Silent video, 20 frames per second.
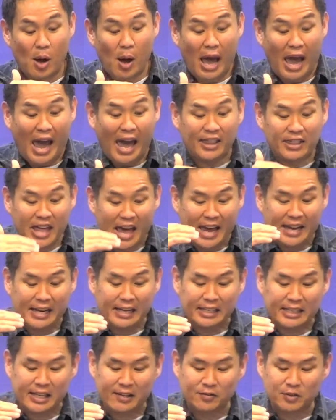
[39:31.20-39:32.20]
And then
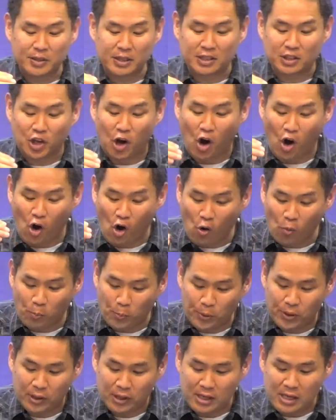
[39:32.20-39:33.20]
it gives us hope
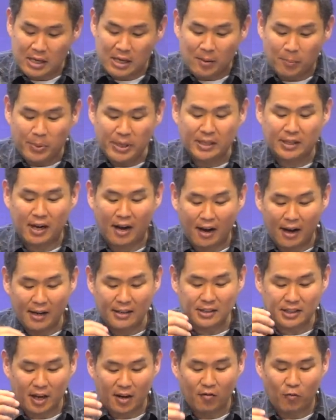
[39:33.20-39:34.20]

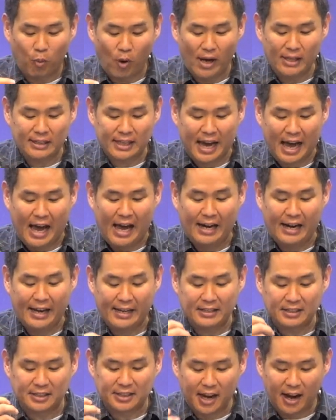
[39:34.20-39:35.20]
because of what God
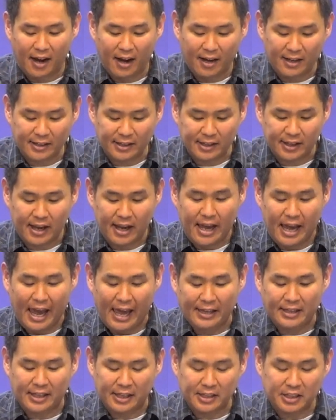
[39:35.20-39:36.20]
has done
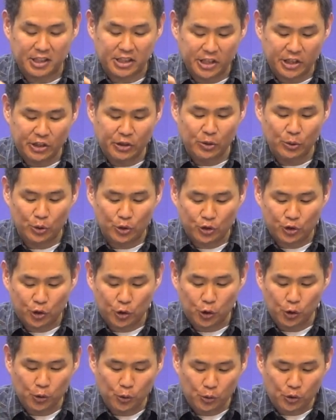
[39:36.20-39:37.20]
and continues
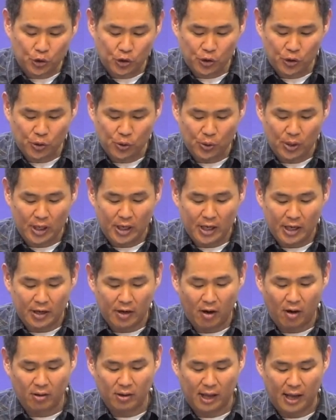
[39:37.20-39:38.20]
to do in
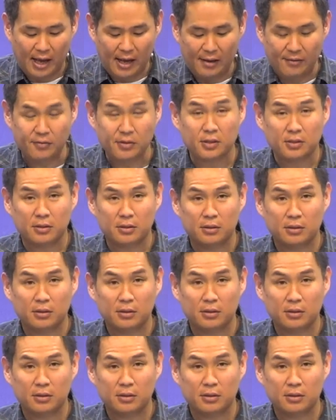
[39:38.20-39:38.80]
our lives.